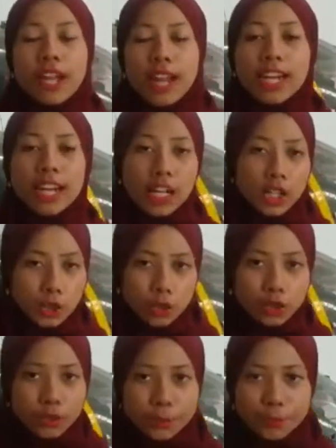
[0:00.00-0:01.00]
air
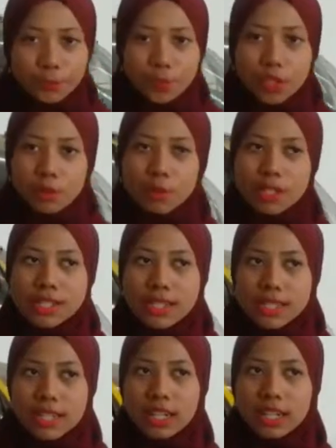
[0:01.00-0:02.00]
cargo
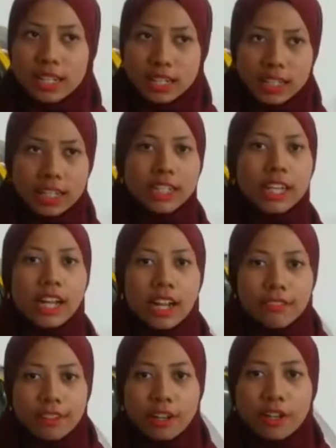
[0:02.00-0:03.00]
towards
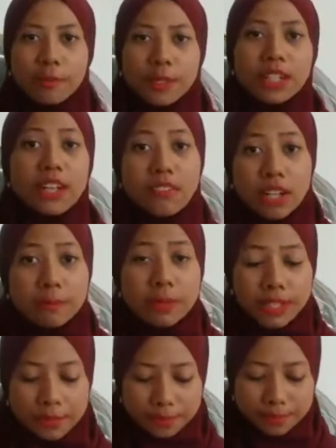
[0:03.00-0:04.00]
economic
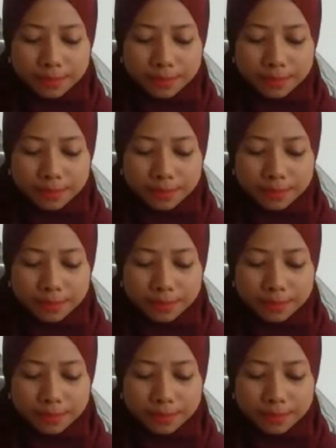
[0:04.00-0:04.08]
development.